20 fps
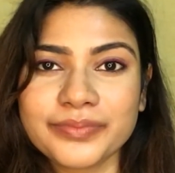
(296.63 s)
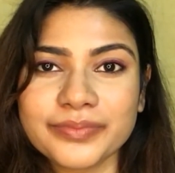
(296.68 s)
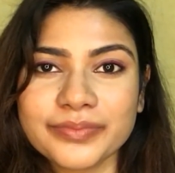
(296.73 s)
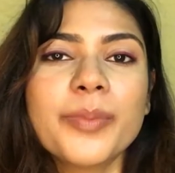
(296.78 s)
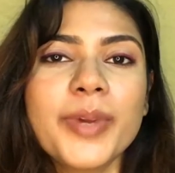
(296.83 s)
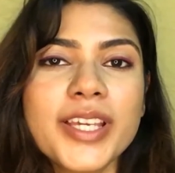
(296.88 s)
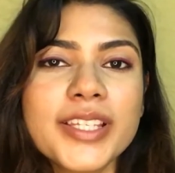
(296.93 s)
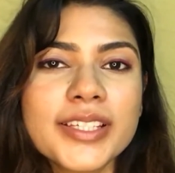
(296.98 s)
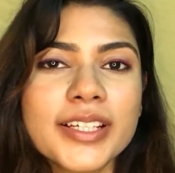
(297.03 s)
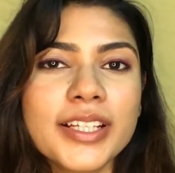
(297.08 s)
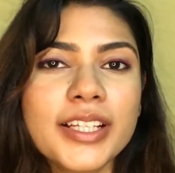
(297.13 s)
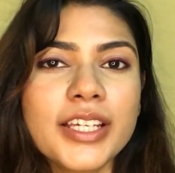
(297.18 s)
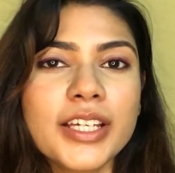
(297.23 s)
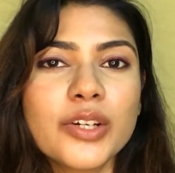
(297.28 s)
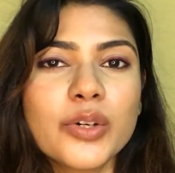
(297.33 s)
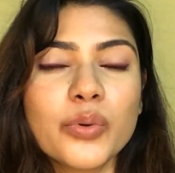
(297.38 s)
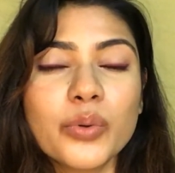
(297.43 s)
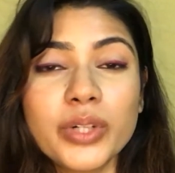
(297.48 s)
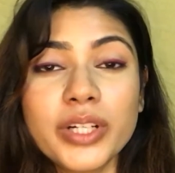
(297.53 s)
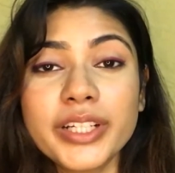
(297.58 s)
Basically,
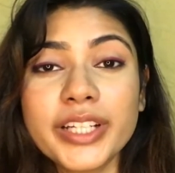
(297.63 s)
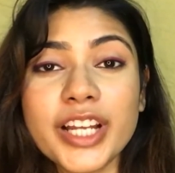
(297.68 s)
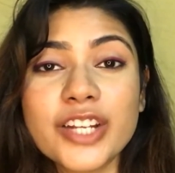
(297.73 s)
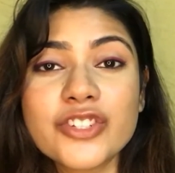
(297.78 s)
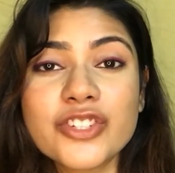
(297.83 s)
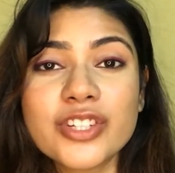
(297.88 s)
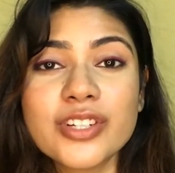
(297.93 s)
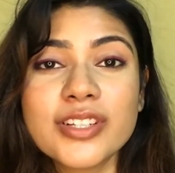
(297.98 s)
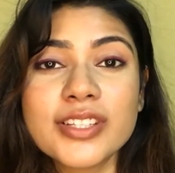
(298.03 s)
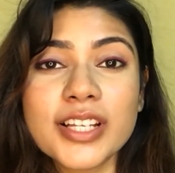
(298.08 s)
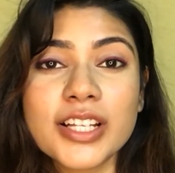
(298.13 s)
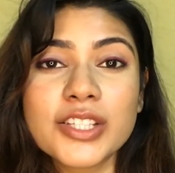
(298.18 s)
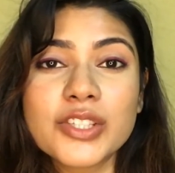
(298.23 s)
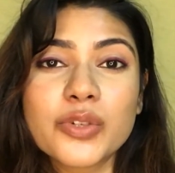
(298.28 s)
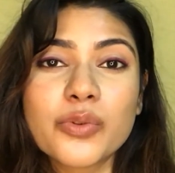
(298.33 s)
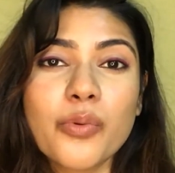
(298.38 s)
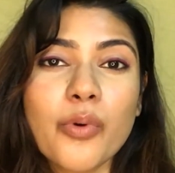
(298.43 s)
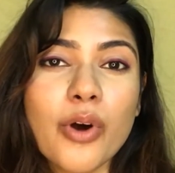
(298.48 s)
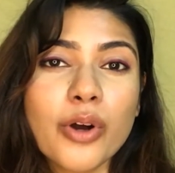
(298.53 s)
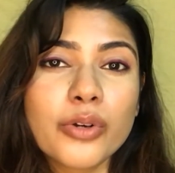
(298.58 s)
cool intentions and
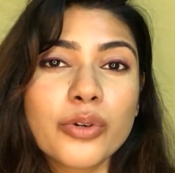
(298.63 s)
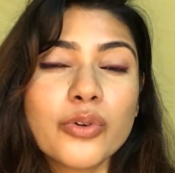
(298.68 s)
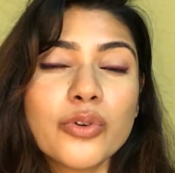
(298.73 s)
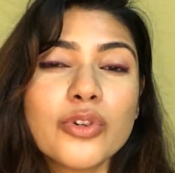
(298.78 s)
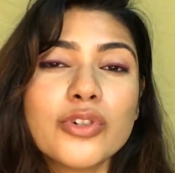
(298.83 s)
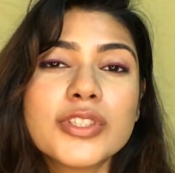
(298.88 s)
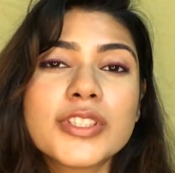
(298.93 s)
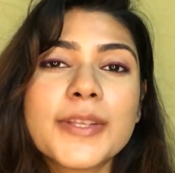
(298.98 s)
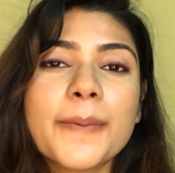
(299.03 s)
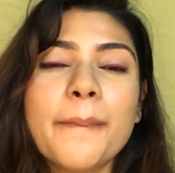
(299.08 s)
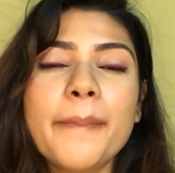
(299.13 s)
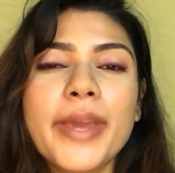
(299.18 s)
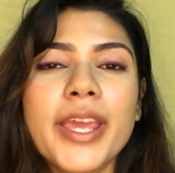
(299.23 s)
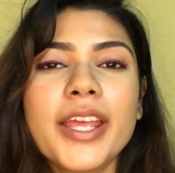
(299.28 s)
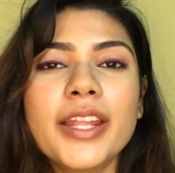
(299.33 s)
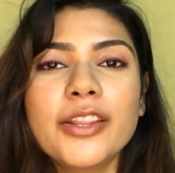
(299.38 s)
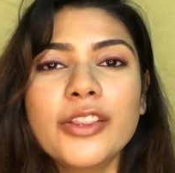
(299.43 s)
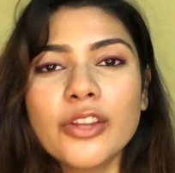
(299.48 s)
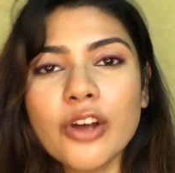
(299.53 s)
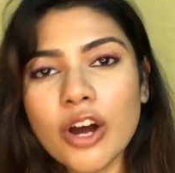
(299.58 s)
squad goals may
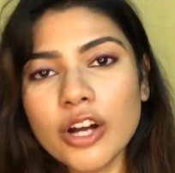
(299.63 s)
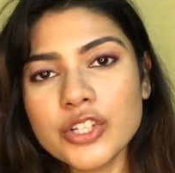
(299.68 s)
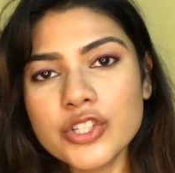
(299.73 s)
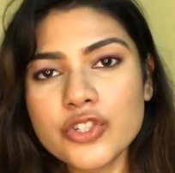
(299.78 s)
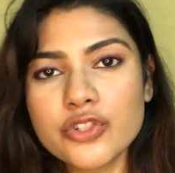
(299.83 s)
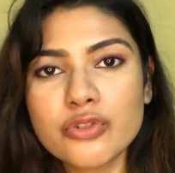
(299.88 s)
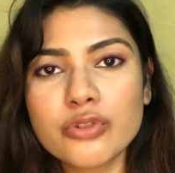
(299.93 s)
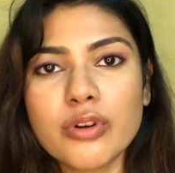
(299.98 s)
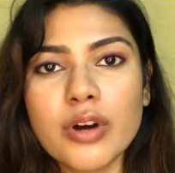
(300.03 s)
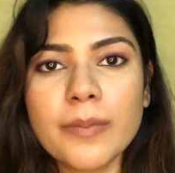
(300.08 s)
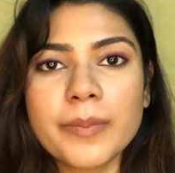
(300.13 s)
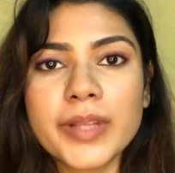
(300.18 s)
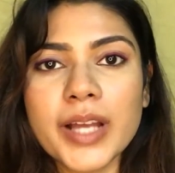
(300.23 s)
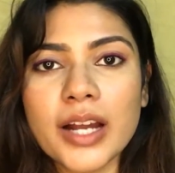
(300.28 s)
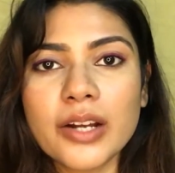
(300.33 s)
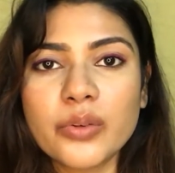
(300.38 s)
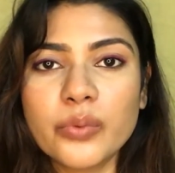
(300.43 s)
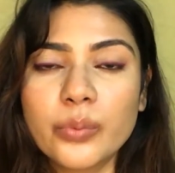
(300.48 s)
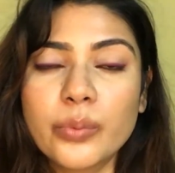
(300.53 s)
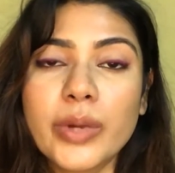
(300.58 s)
not show up
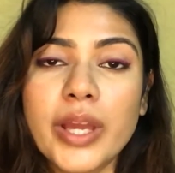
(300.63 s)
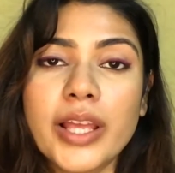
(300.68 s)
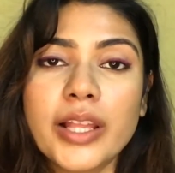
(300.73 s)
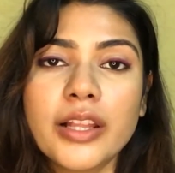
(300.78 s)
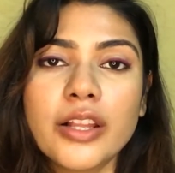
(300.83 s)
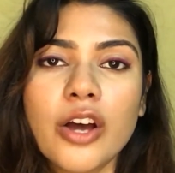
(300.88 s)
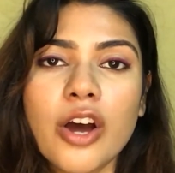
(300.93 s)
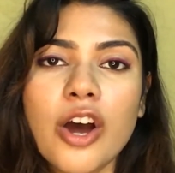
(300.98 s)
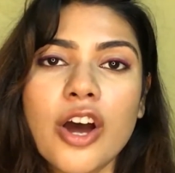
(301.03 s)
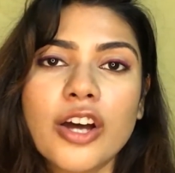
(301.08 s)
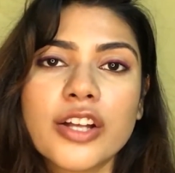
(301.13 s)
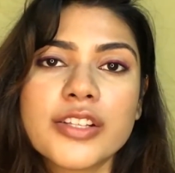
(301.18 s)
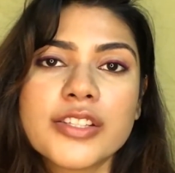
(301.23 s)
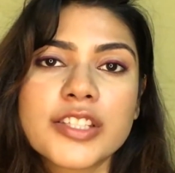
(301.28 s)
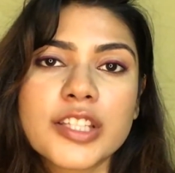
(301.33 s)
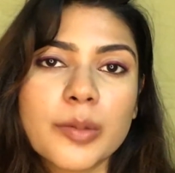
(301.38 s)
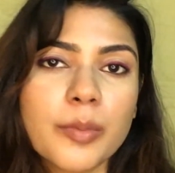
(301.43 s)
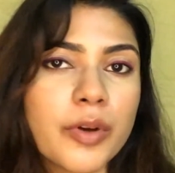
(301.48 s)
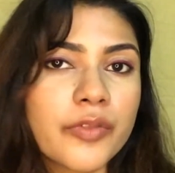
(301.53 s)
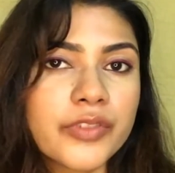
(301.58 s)
that well on
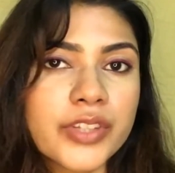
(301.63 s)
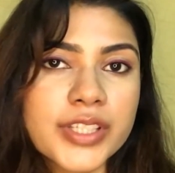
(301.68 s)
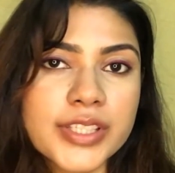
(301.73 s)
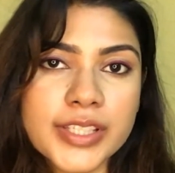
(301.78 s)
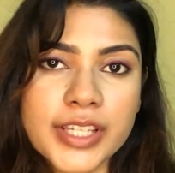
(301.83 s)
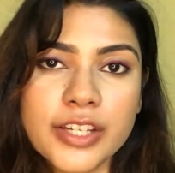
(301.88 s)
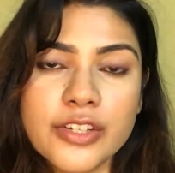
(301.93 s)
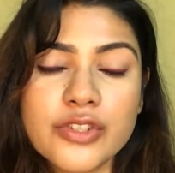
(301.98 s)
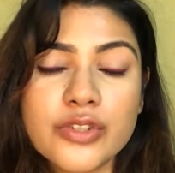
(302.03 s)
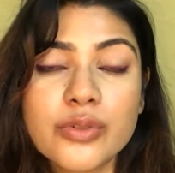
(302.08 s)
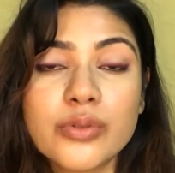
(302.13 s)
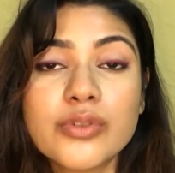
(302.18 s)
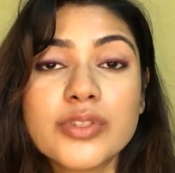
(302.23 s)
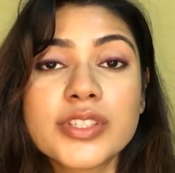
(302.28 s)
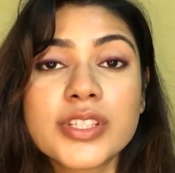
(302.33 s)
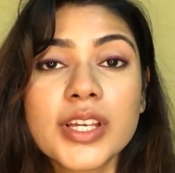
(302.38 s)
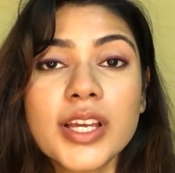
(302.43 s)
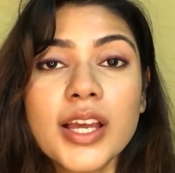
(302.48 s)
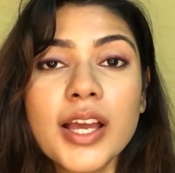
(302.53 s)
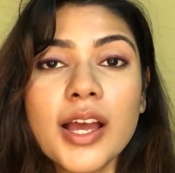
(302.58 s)
some of these skin
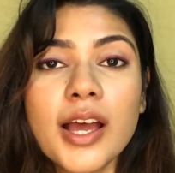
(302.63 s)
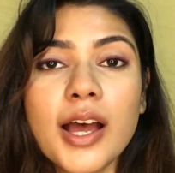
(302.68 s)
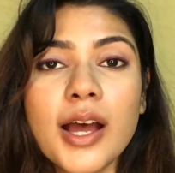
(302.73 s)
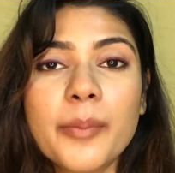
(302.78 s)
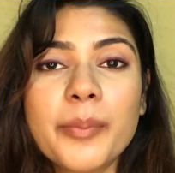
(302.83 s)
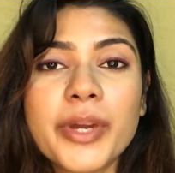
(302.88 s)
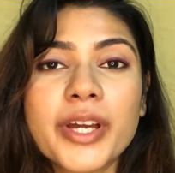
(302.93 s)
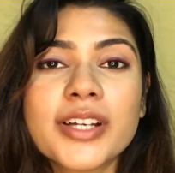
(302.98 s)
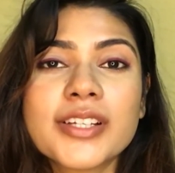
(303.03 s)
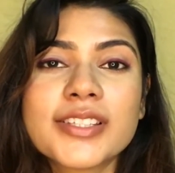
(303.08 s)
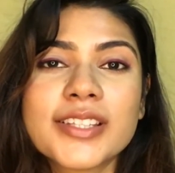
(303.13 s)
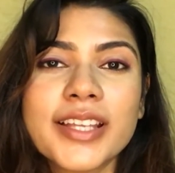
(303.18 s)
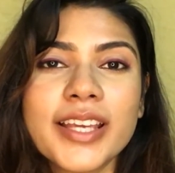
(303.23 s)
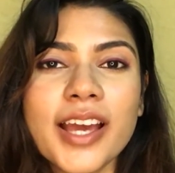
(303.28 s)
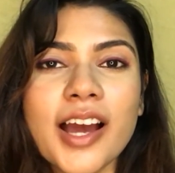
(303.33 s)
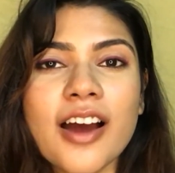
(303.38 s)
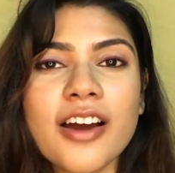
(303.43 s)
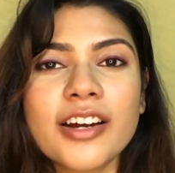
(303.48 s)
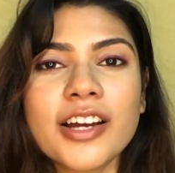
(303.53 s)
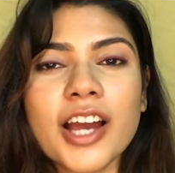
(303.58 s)
tones because they
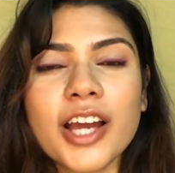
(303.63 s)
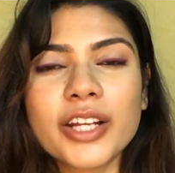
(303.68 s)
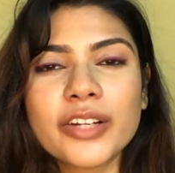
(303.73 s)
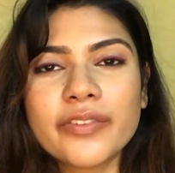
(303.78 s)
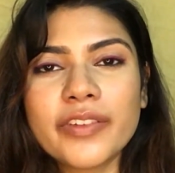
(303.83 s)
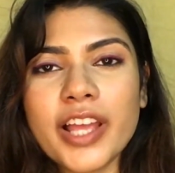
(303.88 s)
are kind of